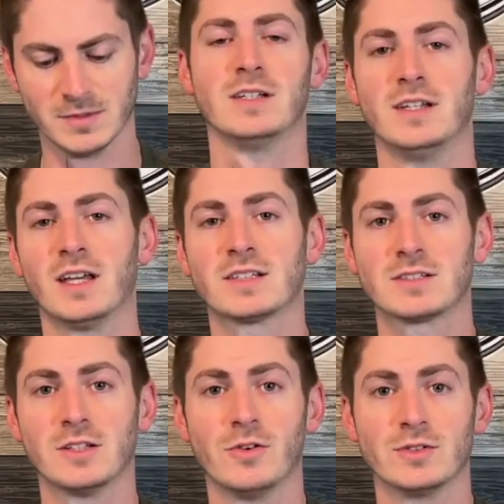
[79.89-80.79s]
Next
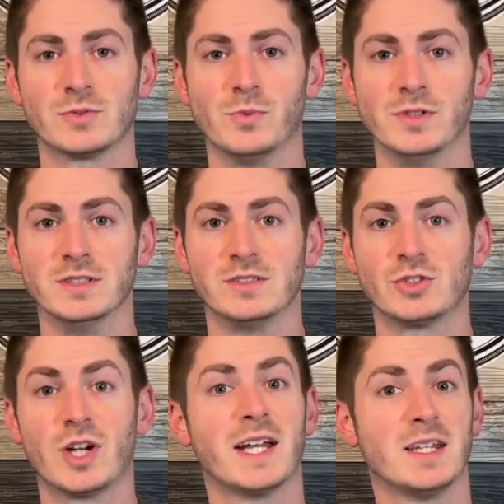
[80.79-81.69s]
lowest was
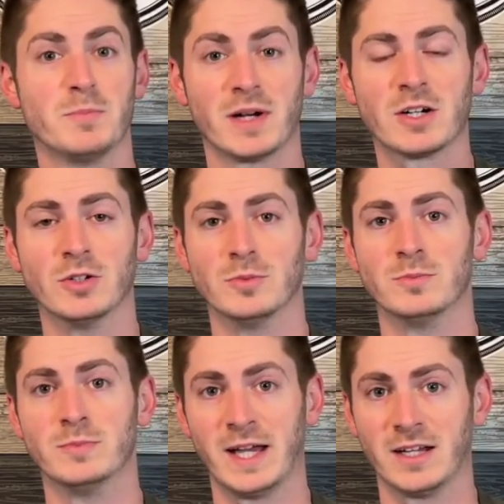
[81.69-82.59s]
Shiny Barrel
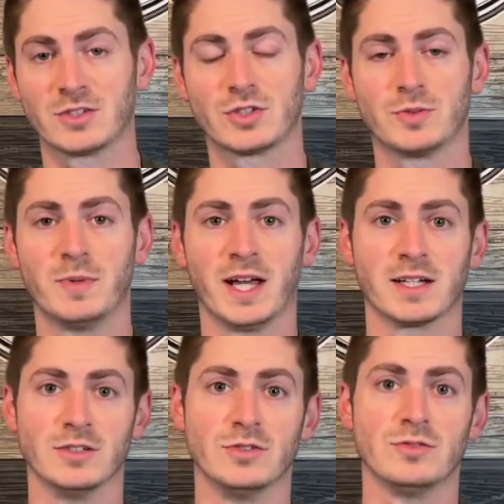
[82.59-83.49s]
batch back
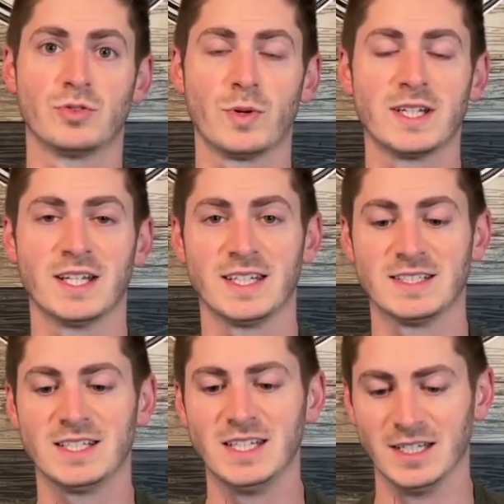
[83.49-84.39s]
in
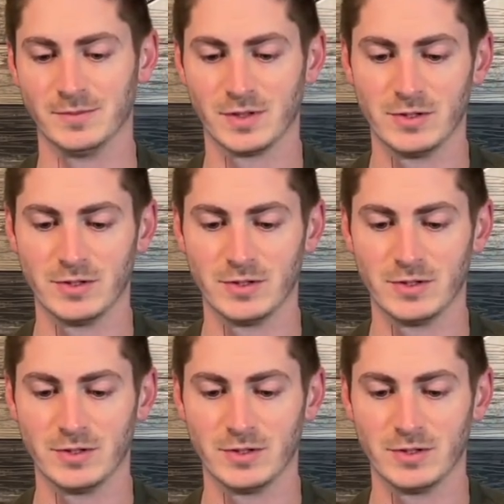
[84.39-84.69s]
2019.